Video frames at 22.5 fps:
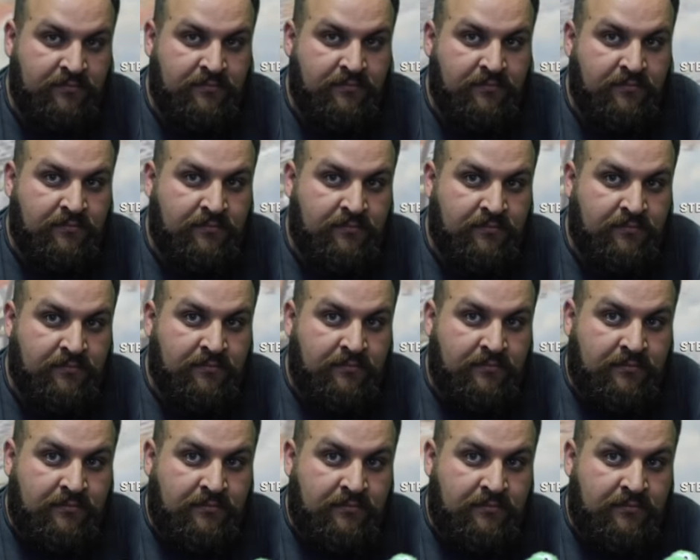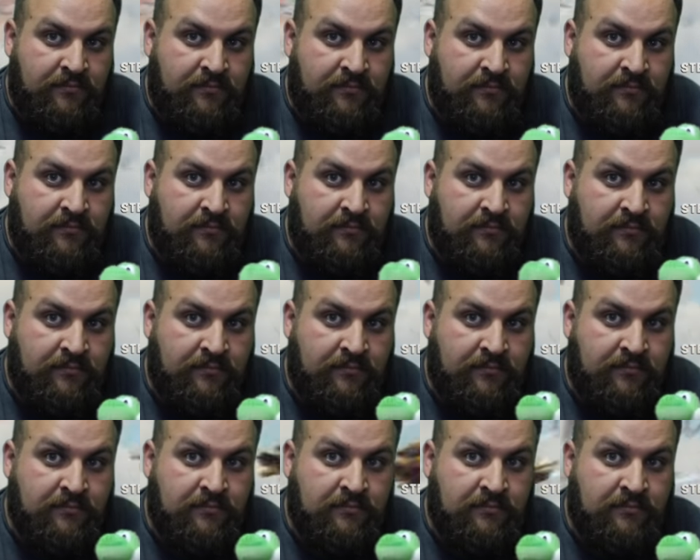
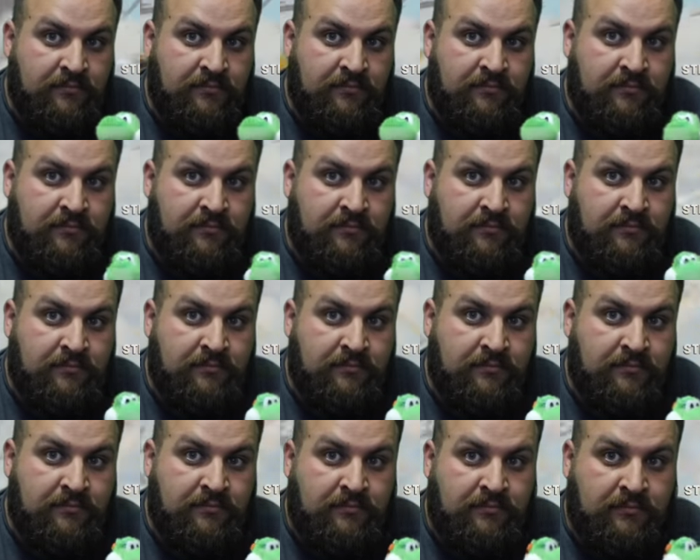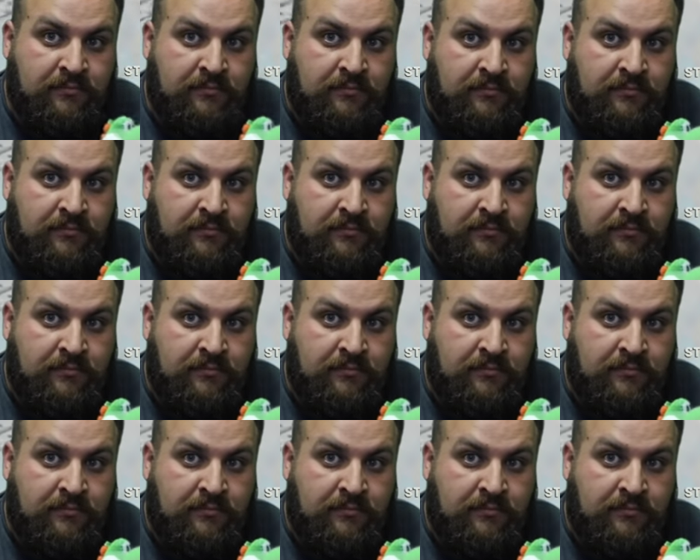No words are spoken by the person on screen.